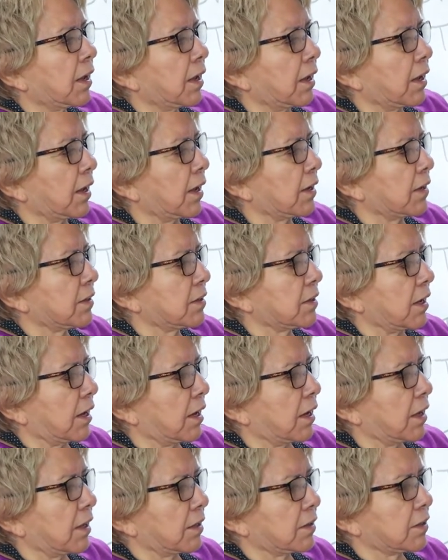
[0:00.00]
and
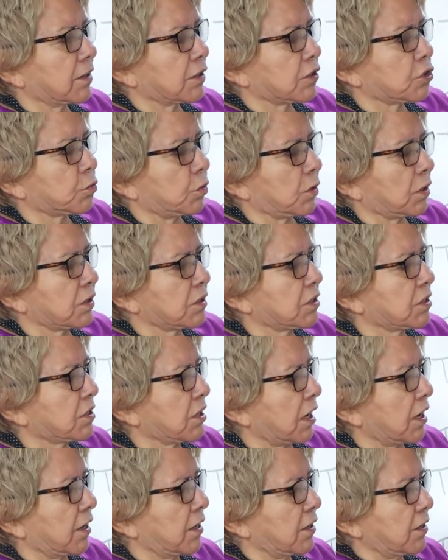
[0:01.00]
this was
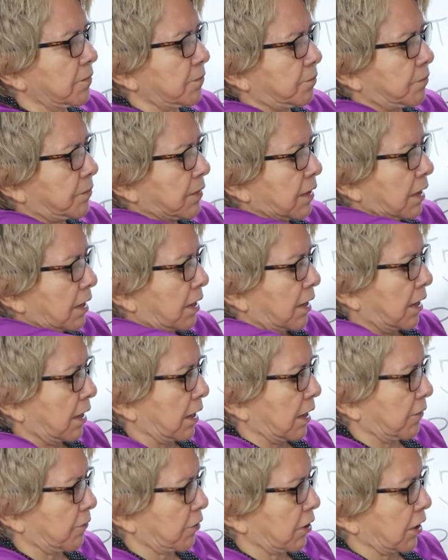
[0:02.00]
done
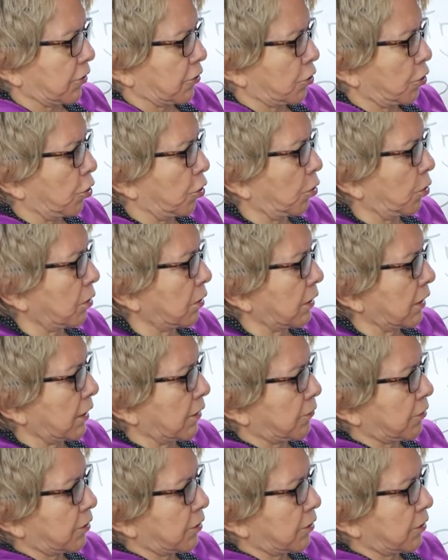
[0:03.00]
every other hole,